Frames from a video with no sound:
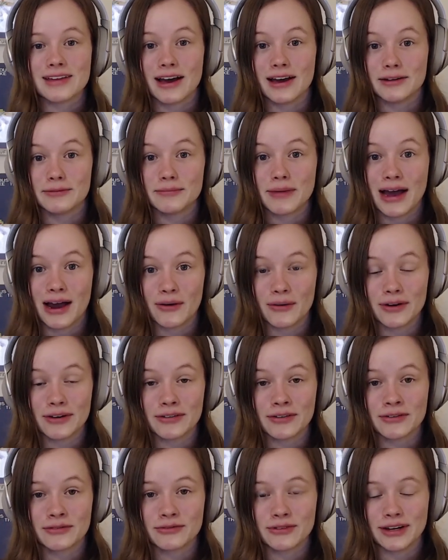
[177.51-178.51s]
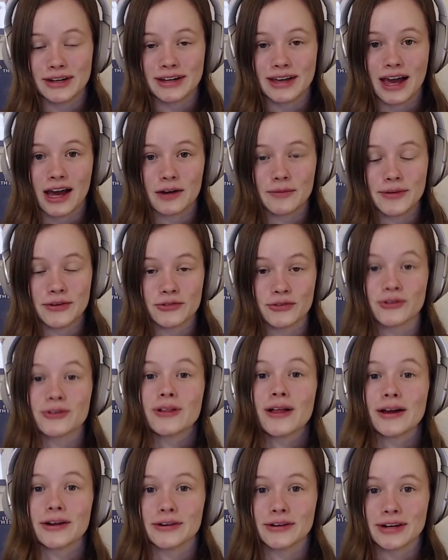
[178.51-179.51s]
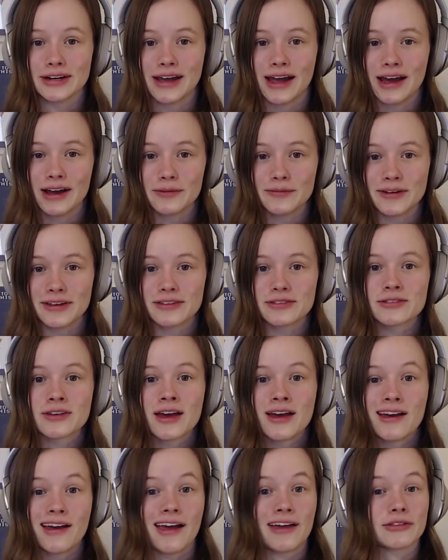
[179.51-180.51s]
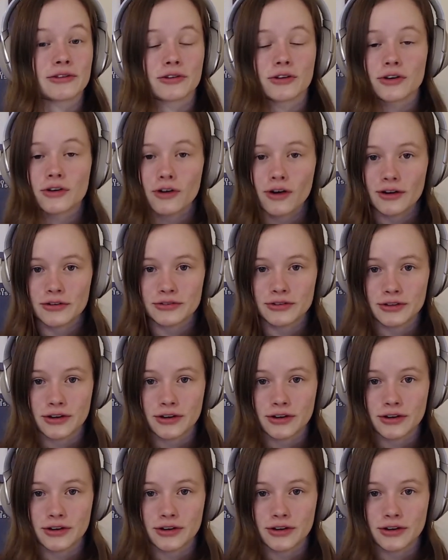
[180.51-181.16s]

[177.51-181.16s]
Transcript: unpowered flight academies or glider academies. And they're across the